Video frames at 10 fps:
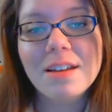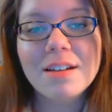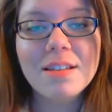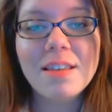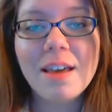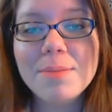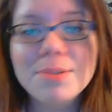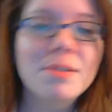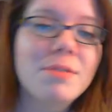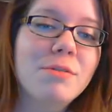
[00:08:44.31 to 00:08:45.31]
and the
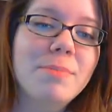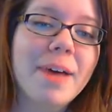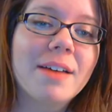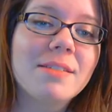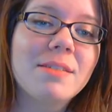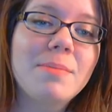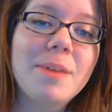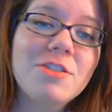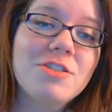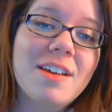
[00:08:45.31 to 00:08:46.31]
episode will pass the
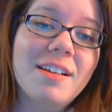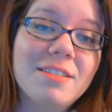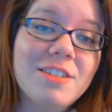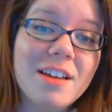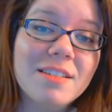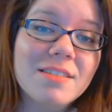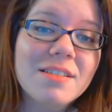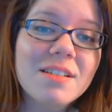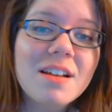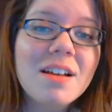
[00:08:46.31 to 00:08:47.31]
Bechdel test.